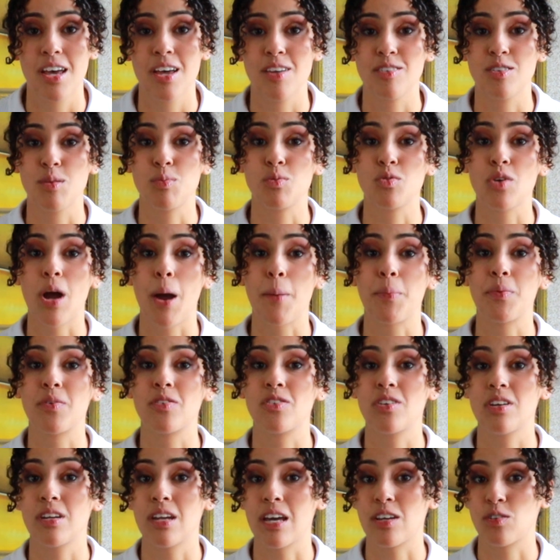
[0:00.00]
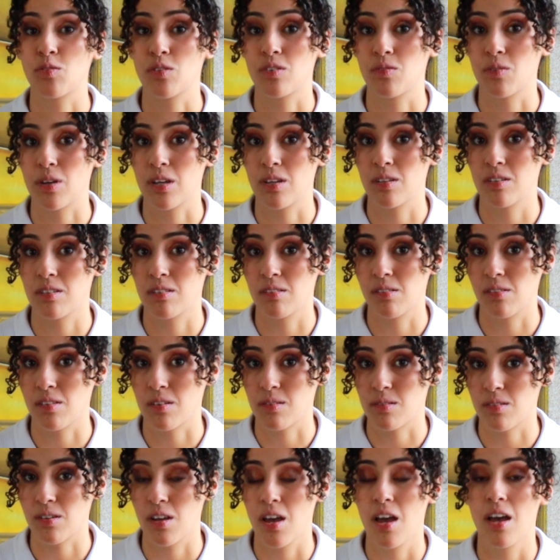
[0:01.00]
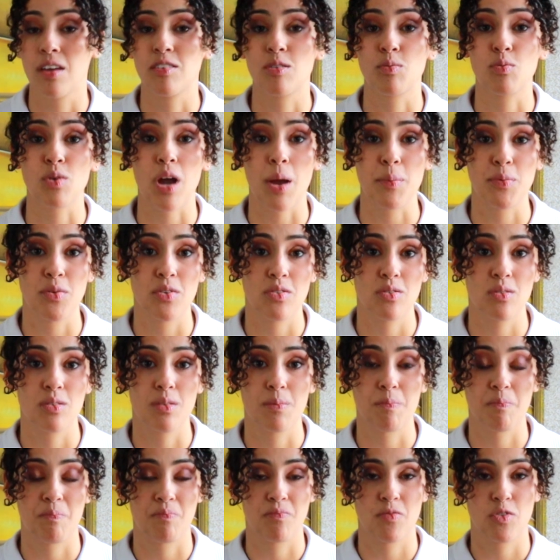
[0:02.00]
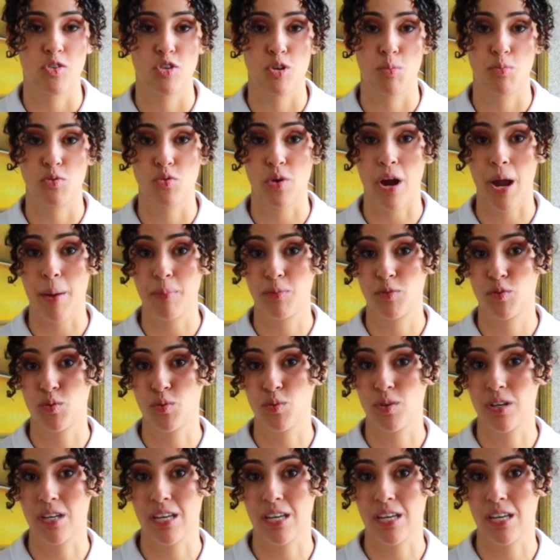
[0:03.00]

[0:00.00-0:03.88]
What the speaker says: Subscribe to see next week's video. Subscribe to